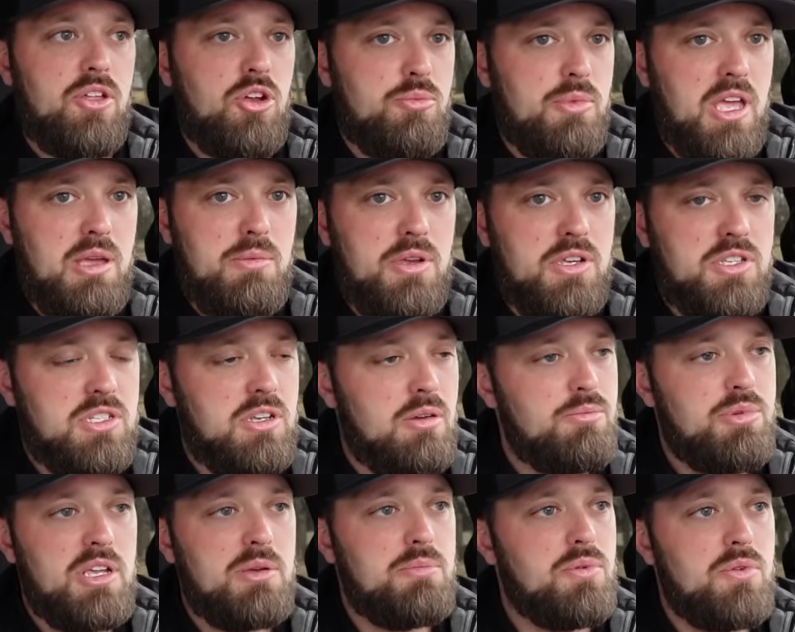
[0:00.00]
there may be
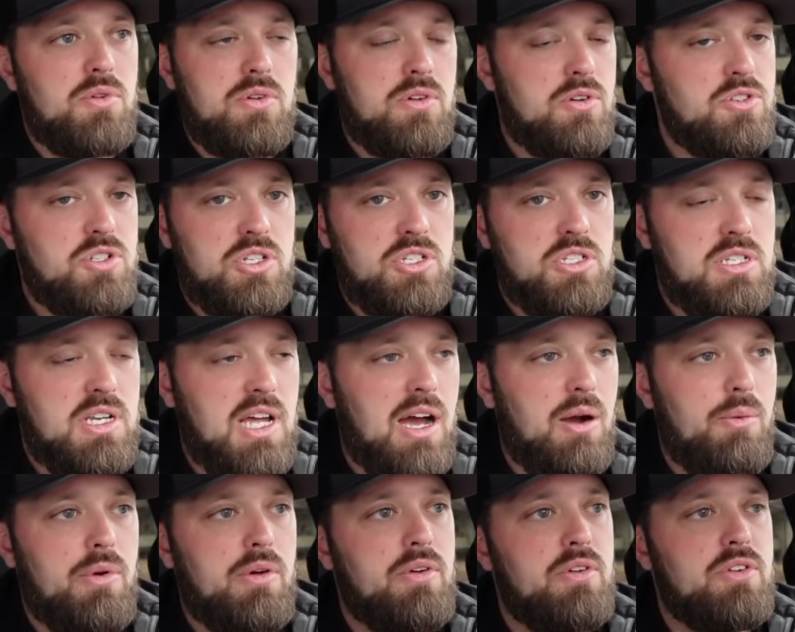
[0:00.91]
some people who are just
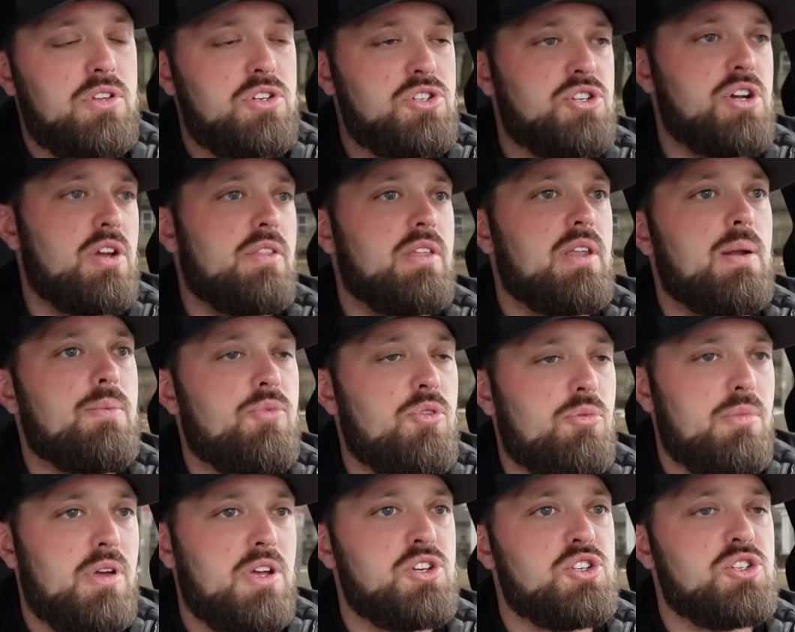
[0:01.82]
not willing to share that
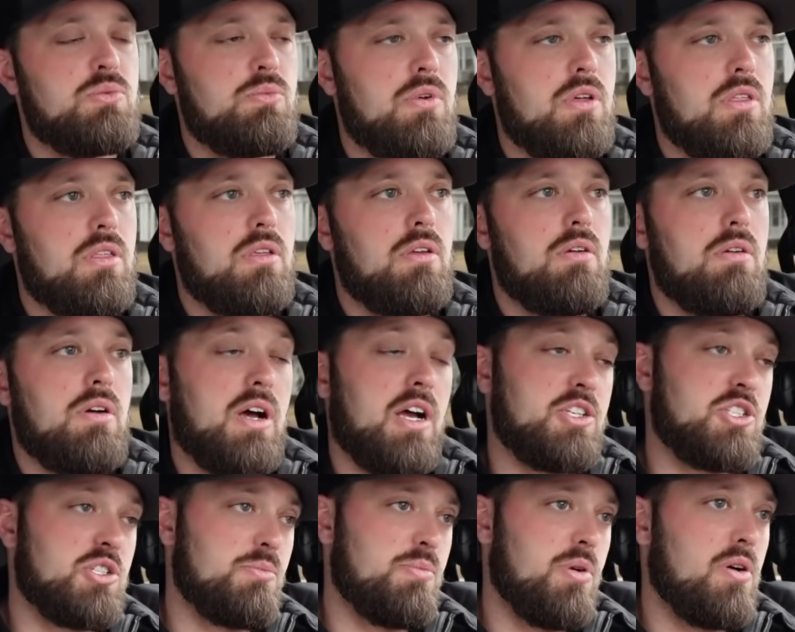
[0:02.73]
information with you.
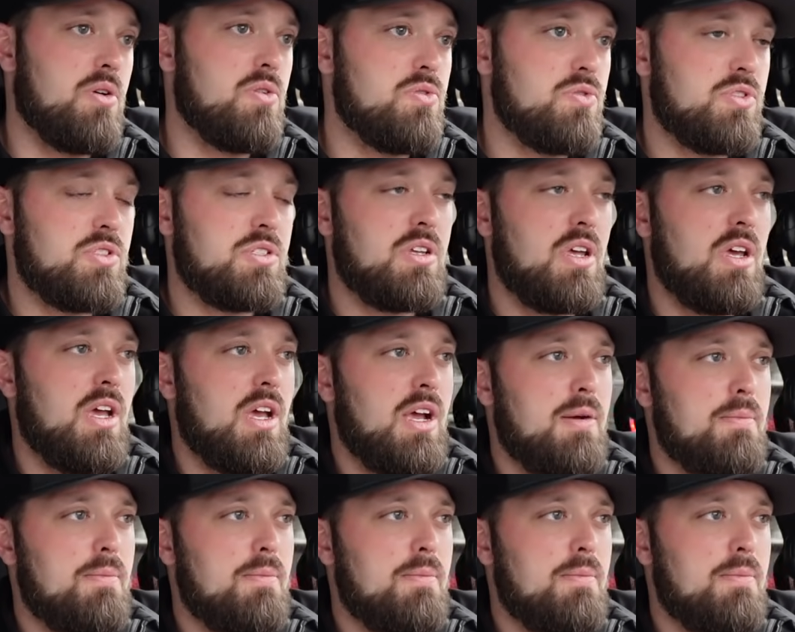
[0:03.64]
I suppose